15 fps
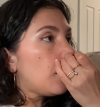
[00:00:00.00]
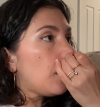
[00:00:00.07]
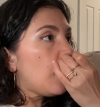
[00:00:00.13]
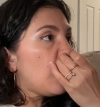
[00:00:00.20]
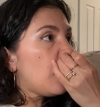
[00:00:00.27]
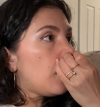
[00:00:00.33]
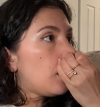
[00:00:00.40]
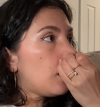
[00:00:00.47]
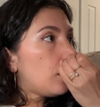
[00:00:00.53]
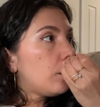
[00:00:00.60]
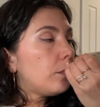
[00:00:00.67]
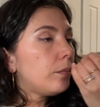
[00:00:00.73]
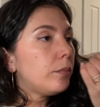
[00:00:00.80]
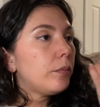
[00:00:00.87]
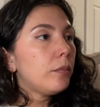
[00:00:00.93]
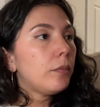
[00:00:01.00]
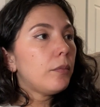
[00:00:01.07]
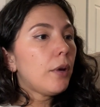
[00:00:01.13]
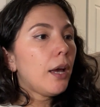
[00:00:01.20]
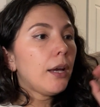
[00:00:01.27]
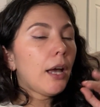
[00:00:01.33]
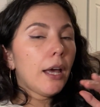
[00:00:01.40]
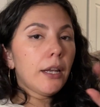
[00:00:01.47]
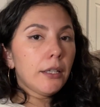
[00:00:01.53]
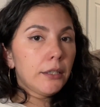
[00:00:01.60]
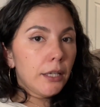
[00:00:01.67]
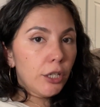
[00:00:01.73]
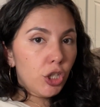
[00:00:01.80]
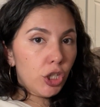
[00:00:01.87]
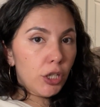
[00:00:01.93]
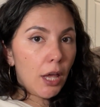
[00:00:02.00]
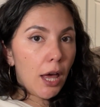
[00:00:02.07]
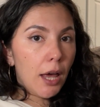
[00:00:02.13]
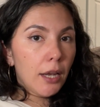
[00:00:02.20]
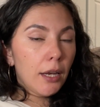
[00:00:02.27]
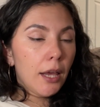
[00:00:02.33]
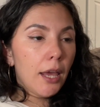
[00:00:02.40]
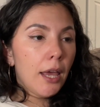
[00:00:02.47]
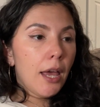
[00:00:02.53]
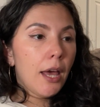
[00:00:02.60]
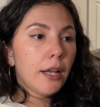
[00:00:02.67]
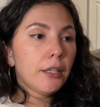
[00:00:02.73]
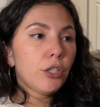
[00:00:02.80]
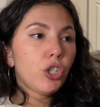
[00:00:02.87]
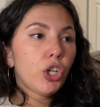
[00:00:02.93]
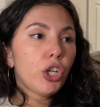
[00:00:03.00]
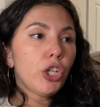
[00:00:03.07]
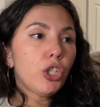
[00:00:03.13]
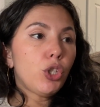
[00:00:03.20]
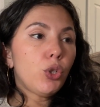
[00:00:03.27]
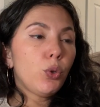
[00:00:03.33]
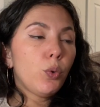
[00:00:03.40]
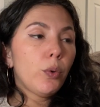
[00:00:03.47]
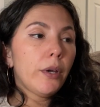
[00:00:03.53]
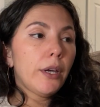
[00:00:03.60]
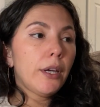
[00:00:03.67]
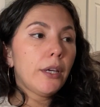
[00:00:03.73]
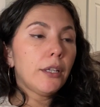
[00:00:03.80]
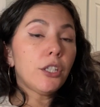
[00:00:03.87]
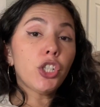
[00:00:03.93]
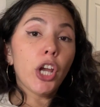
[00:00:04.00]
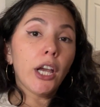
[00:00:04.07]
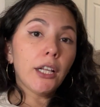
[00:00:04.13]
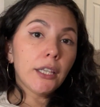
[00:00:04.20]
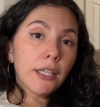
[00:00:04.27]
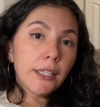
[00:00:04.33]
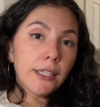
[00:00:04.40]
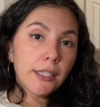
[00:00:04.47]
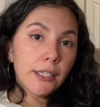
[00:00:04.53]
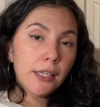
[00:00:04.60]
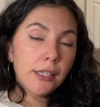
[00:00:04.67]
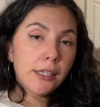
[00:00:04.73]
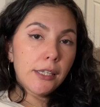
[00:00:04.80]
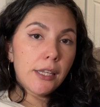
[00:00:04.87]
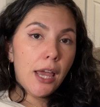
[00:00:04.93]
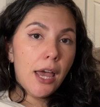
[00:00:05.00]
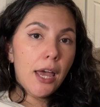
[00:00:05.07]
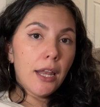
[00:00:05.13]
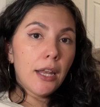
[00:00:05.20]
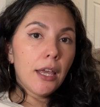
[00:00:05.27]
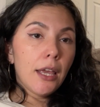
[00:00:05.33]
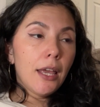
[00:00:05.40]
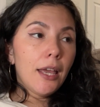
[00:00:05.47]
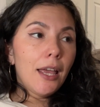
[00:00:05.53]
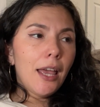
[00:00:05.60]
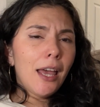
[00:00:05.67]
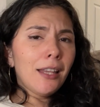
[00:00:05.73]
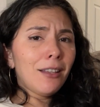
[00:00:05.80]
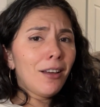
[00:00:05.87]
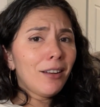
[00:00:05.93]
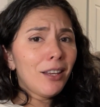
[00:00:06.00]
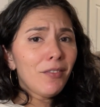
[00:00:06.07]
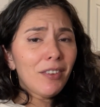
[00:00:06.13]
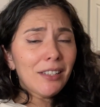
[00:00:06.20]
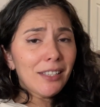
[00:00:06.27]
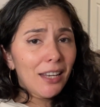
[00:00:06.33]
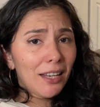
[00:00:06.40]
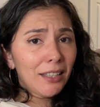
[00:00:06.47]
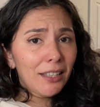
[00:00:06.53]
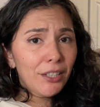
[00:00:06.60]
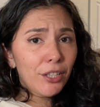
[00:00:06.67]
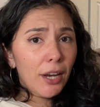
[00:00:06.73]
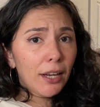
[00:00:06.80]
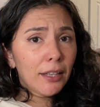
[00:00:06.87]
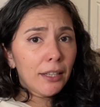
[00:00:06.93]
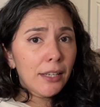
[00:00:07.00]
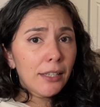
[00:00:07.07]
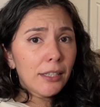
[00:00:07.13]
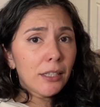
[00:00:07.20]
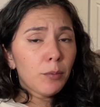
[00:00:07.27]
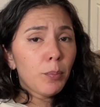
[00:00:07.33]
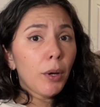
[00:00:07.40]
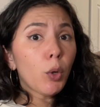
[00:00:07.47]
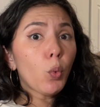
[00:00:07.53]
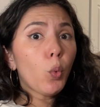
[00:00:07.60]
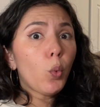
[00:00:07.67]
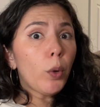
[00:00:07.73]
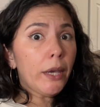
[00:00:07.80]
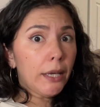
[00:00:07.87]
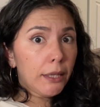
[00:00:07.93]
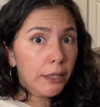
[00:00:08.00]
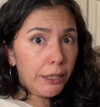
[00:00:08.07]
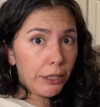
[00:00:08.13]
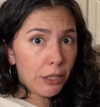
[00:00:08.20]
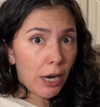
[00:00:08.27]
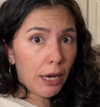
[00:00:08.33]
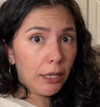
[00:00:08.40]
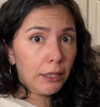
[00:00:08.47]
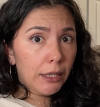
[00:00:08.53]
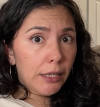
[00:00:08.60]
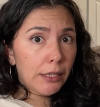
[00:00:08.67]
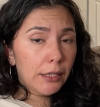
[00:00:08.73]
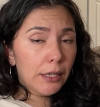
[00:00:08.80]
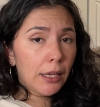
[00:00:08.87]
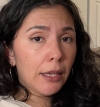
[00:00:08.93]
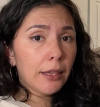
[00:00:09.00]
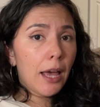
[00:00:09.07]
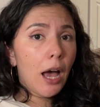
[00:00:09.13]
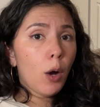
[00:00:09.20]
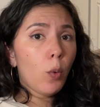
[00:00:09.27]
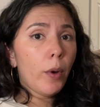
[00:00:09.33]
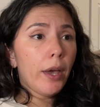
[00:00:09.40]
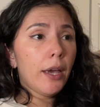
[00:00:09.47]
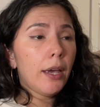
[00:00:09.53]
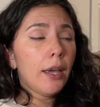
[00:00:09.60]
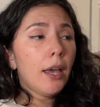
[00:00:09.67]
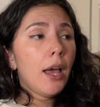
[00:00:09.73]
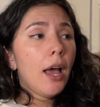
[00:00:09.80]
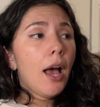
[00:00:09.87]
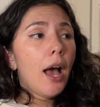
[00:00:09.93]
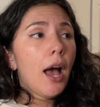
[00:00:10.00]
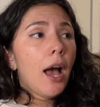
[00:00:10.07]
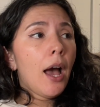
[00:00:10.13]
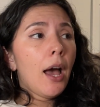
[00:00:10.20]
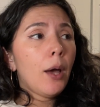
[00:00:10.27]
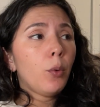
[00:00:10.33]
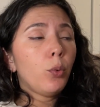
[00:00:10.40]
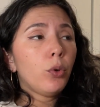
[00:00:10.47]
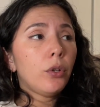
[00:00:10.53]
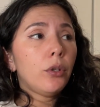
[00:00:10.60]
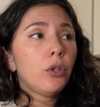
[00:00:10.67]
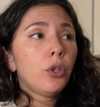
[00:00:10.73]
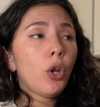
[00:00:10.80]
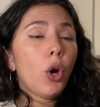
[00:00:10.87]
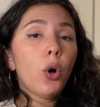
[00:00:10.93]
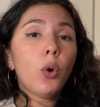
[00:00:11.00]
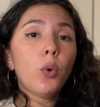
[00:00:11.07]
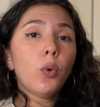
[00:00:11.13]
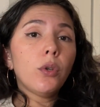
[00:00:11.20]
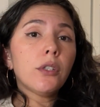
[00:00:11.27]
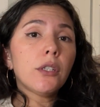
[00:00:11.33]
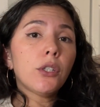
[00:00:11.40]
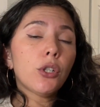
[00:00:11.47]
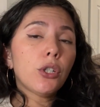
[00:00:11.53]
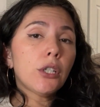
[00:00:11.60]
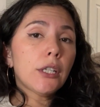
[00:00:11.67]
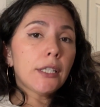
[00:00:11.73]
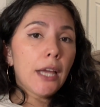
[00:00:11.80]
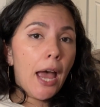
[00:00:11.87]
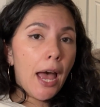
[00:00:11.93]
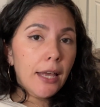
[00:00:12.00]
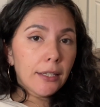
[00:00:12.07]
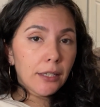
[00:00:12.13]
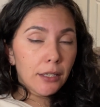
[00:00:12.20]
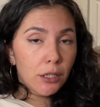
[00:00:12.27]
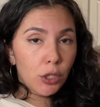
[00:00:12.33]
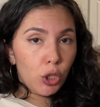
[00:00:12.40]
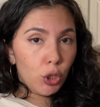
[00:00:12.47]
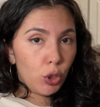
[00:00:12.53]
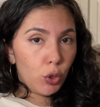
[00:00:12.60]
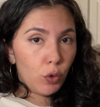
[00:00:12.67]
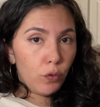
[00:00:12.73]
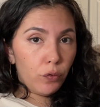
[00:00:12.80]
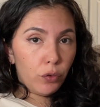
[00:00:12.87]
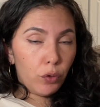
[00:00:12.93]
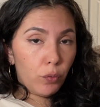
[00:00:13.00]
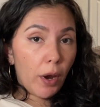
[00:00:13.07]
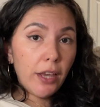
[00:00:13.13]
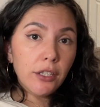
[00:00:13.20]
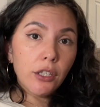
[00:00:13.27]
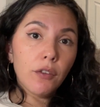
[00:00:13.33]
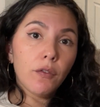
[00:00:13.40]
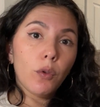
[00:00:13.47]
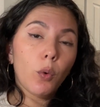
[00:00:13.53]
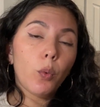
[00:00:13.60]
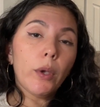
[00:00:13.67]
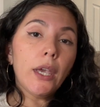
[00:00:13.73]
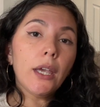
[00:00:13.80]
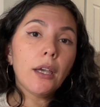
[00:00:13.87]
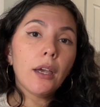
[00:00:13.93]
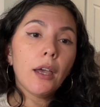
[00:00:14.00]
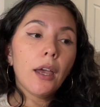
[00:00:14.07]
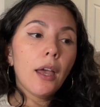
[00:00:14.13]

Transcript: I kind of ditched that and started doing checklists instead, and not even daily checklists, but weekly checklists. And that way I would know certain tasks to do for the rest of the week.